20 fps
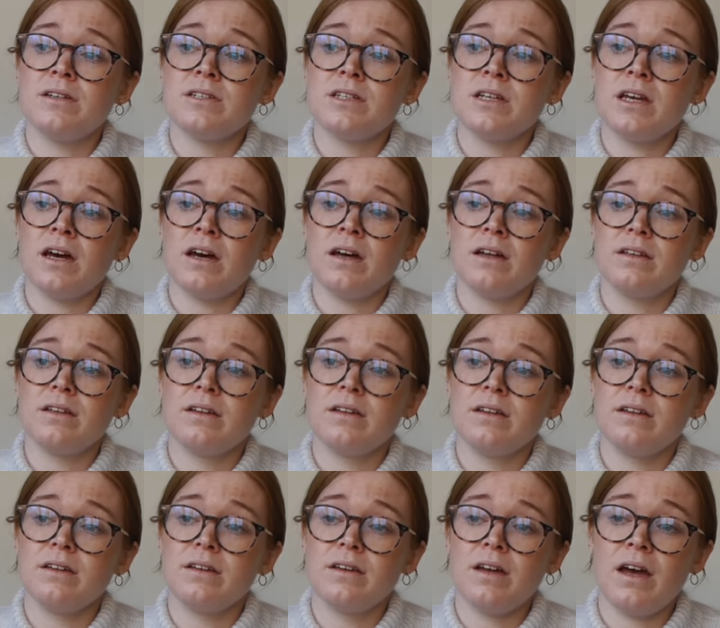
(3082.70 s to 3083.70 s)
yeah,
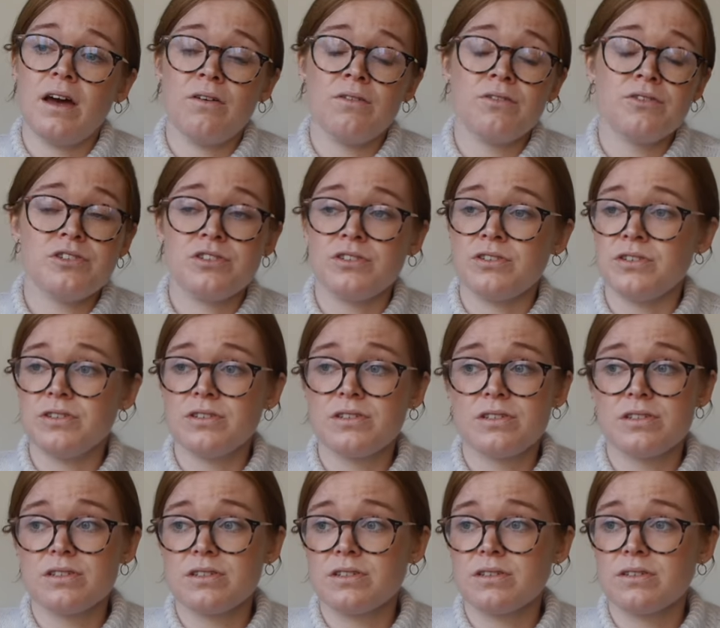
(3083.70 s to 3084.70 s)
get all
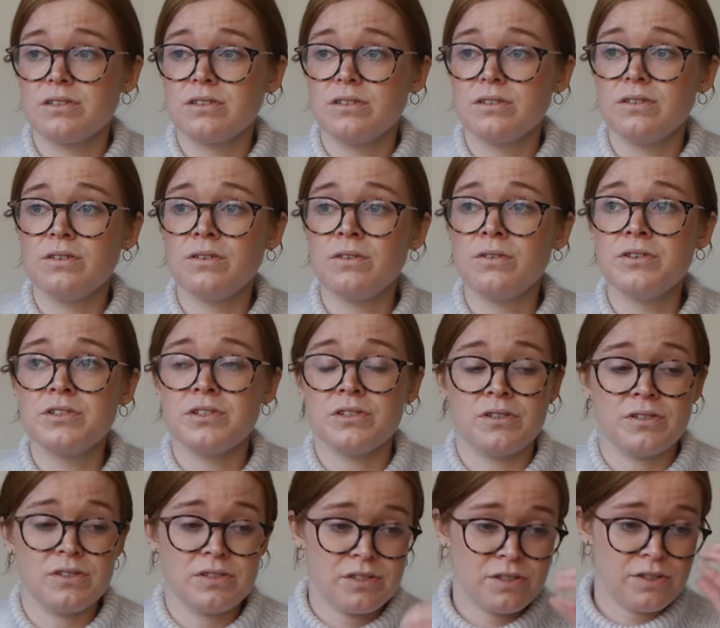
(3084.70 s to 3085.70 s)
sorts
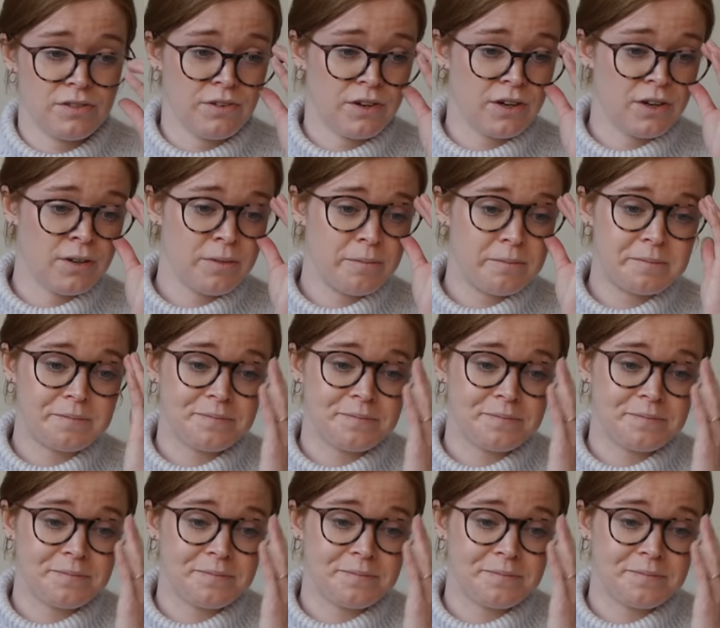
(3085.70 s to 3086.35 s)
through.